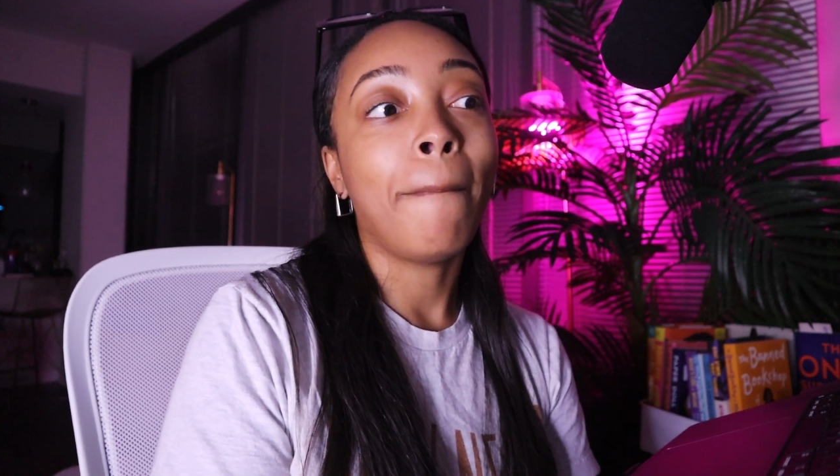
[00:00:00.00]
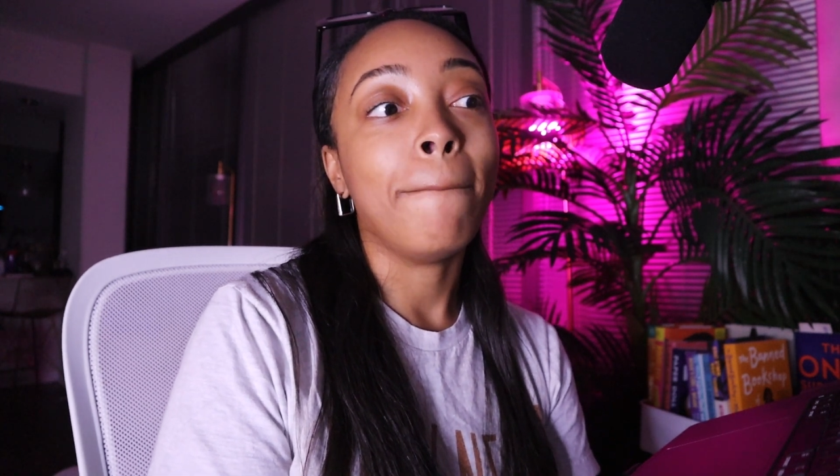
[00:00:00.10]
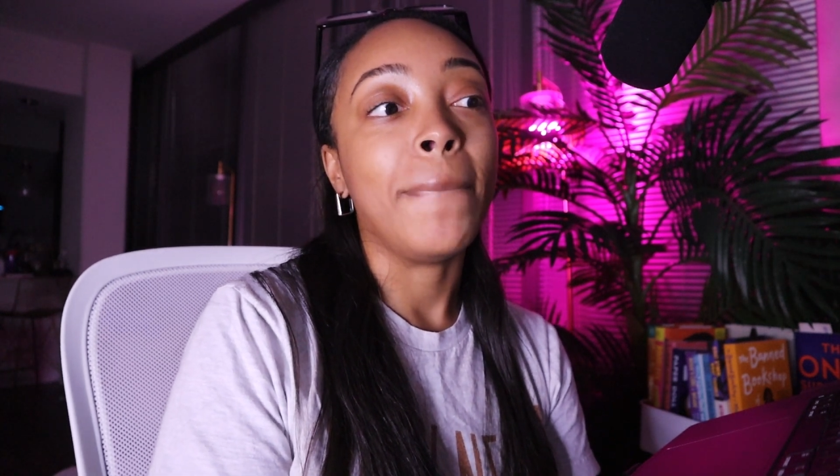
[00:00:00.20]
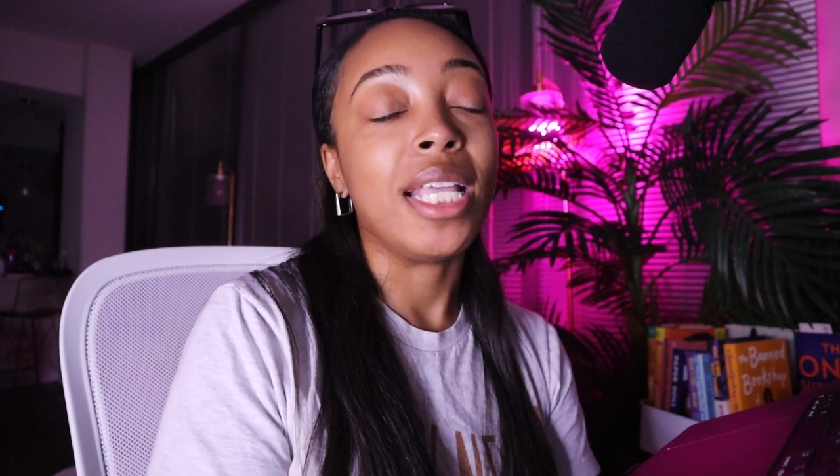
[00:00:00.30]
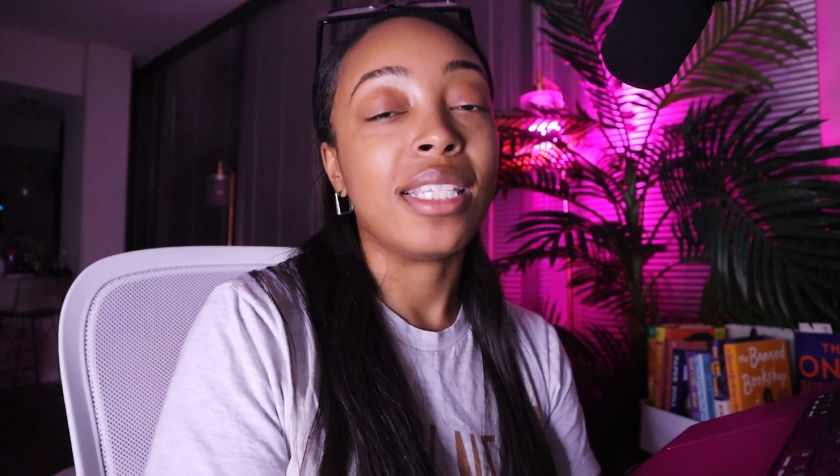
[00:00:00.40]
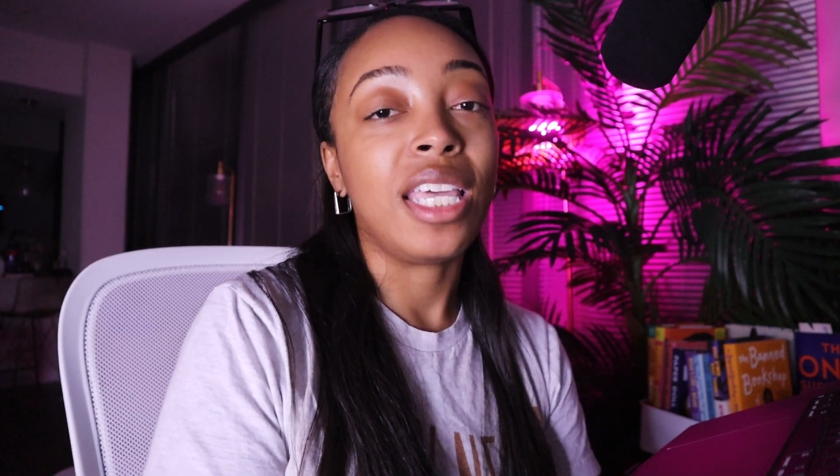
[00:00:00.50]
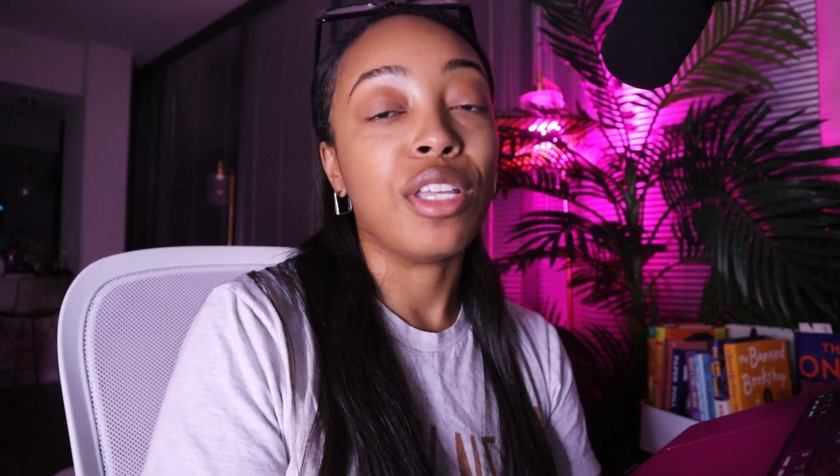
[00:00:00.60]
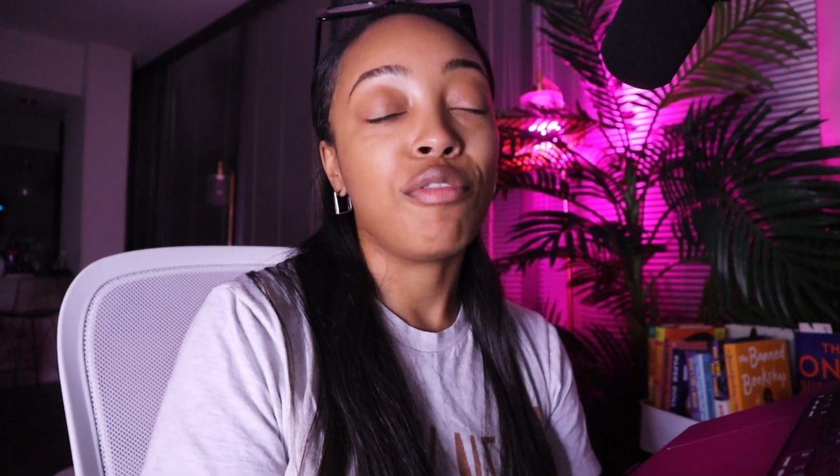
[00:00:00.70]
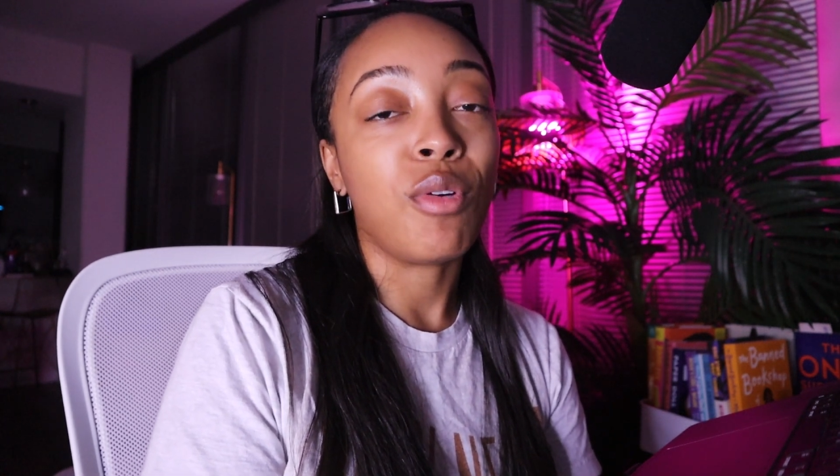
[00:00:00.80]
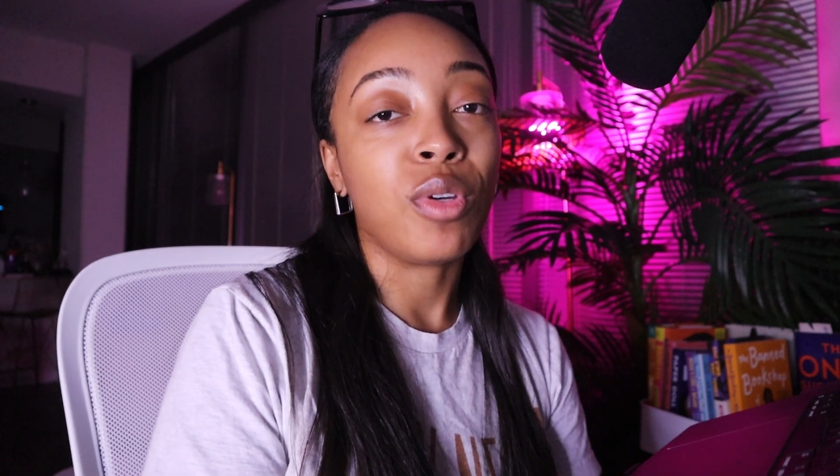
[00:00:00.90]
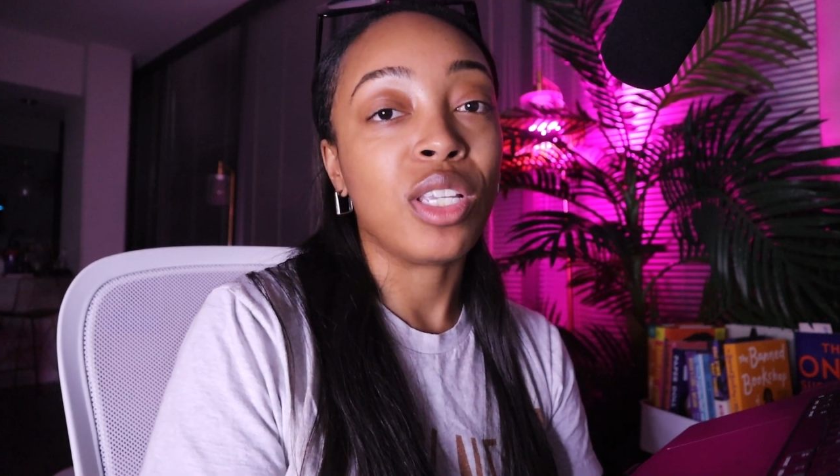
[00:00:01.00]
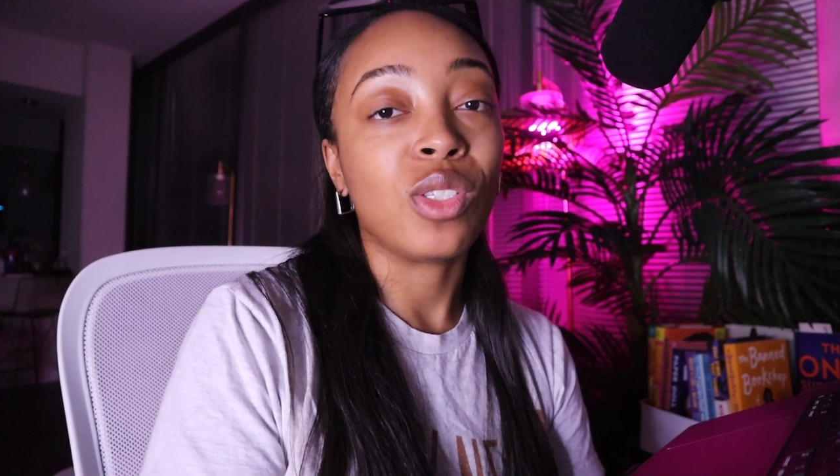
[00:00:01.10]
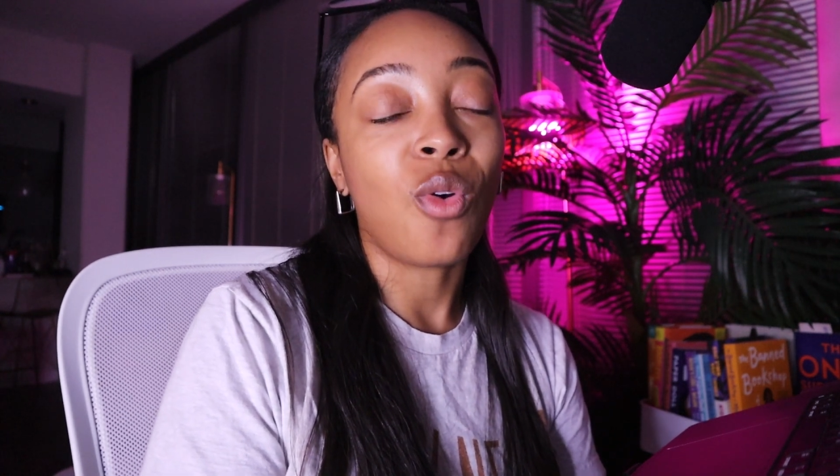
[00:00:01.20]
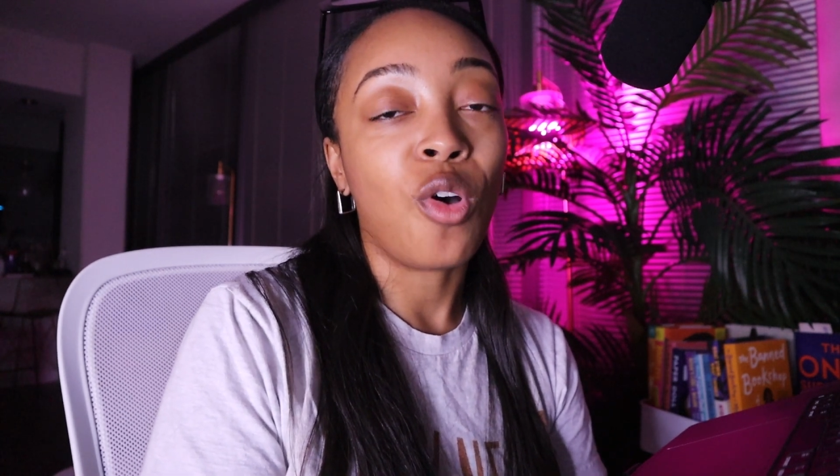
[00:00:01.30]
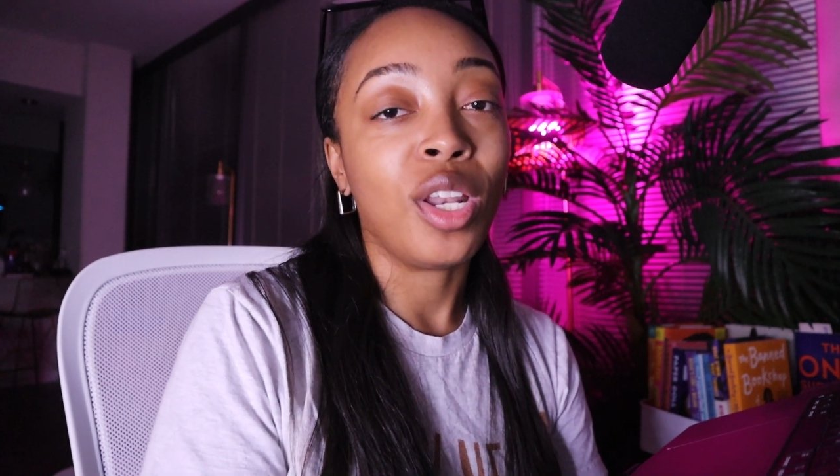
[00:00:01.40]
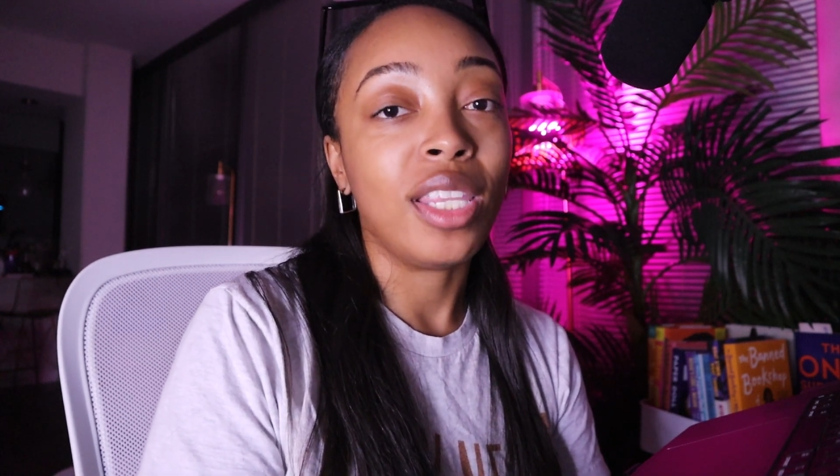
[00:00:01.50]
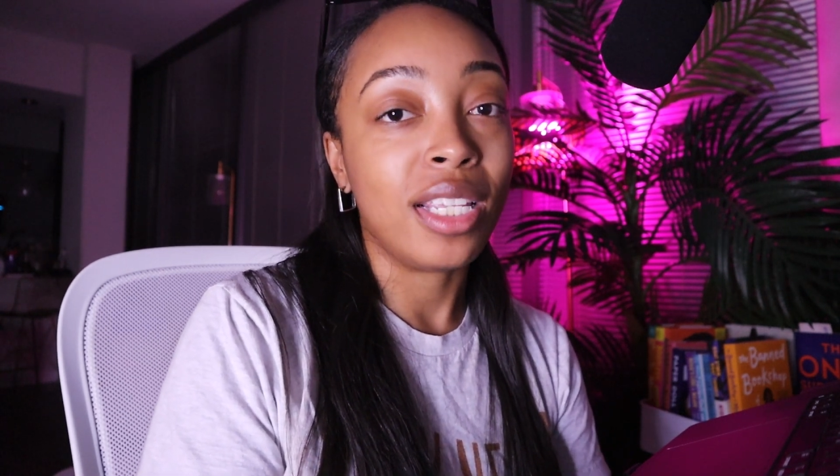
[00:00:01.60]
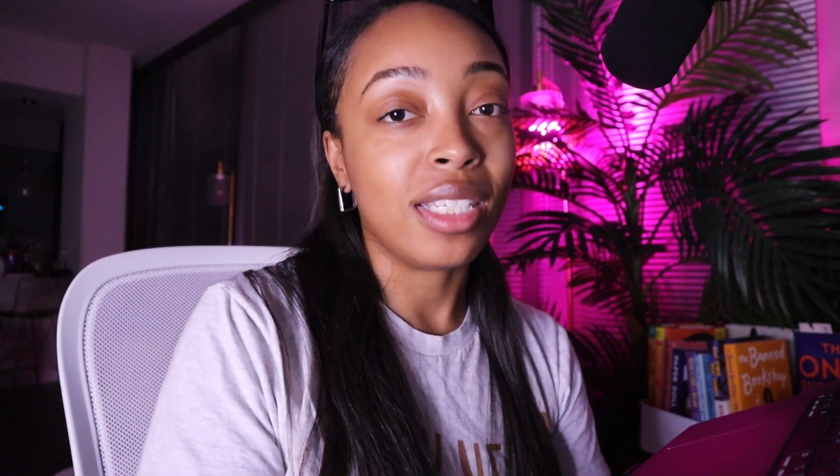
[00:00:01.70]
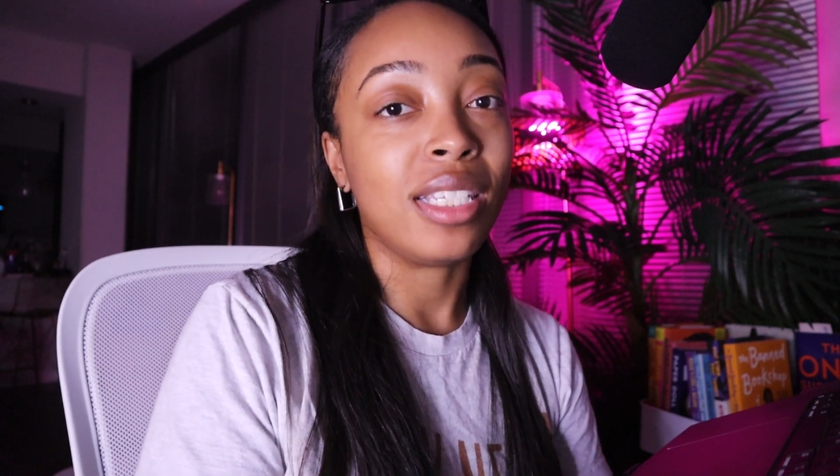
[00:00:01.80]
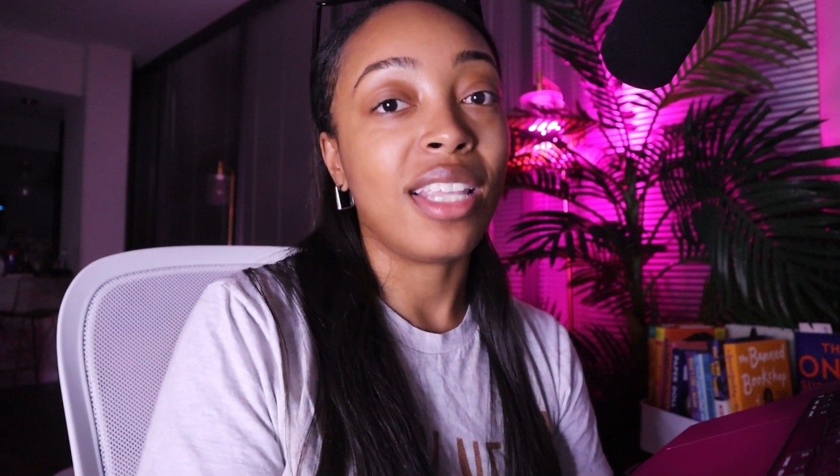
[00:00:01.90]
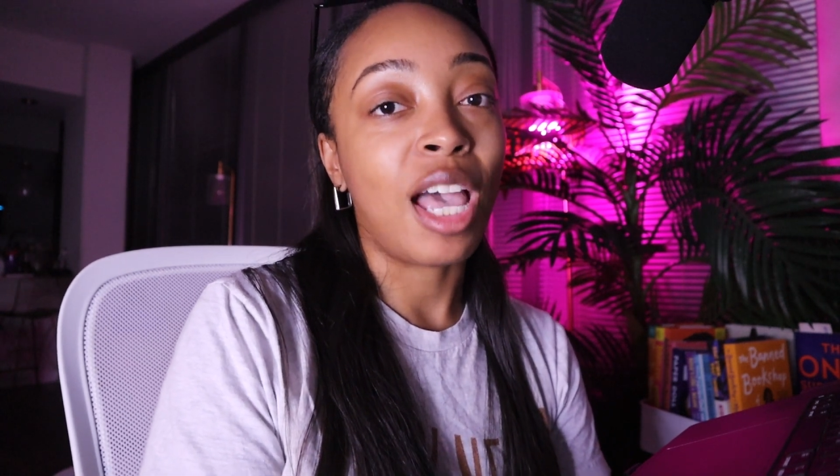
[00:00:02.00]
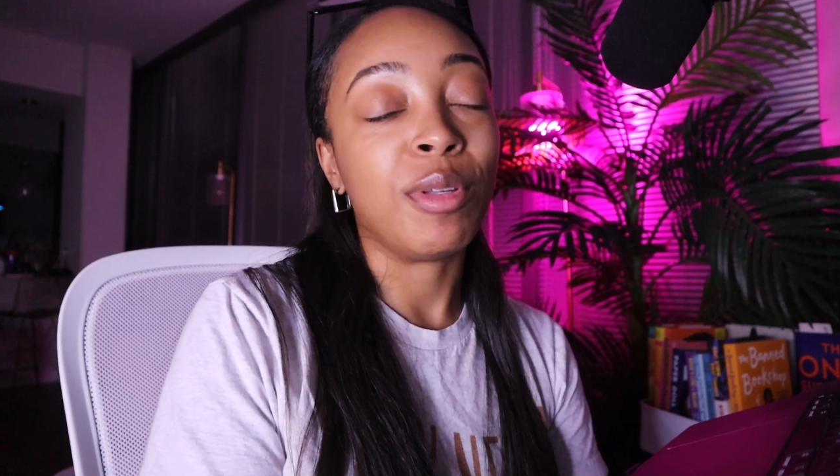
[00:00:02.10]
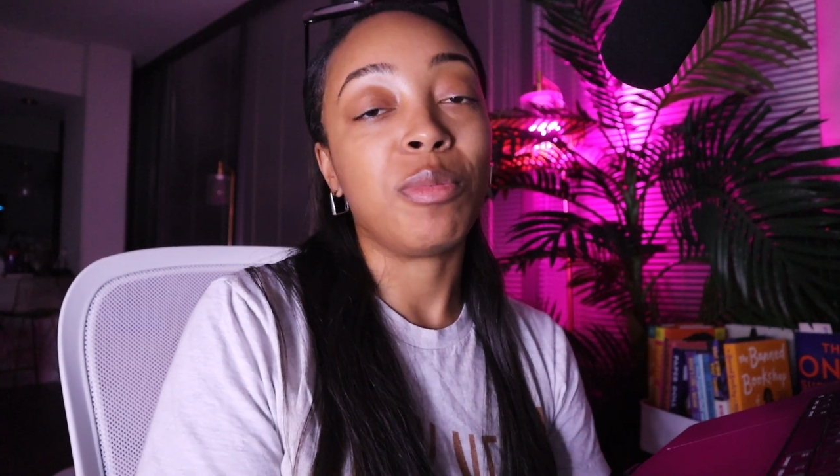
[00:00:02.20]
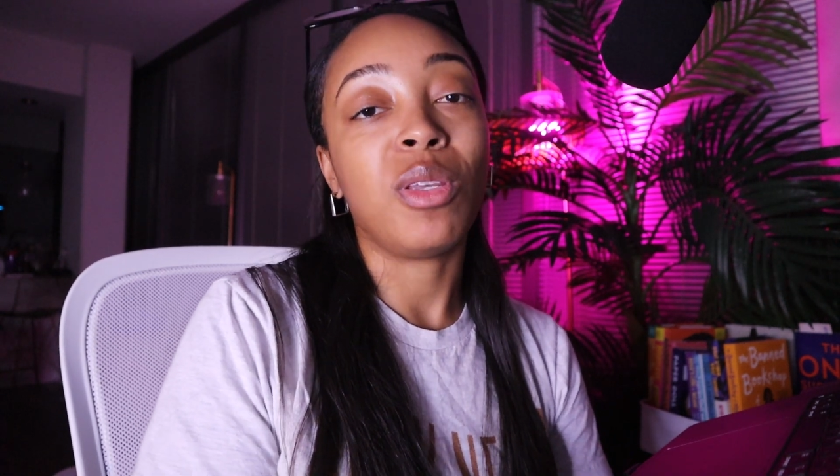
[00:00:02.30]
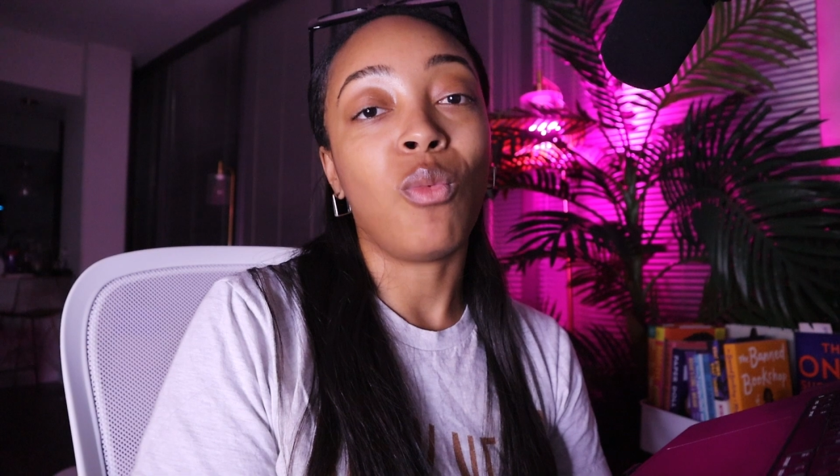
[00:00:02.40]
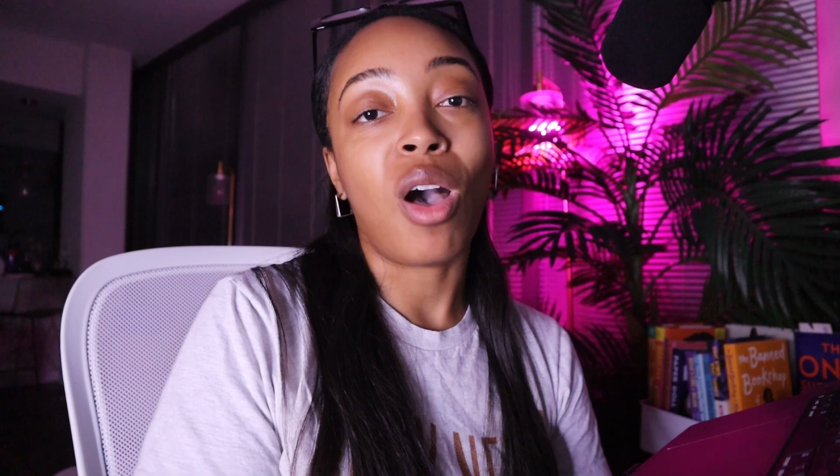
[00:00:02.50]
maintain their focus on this establishment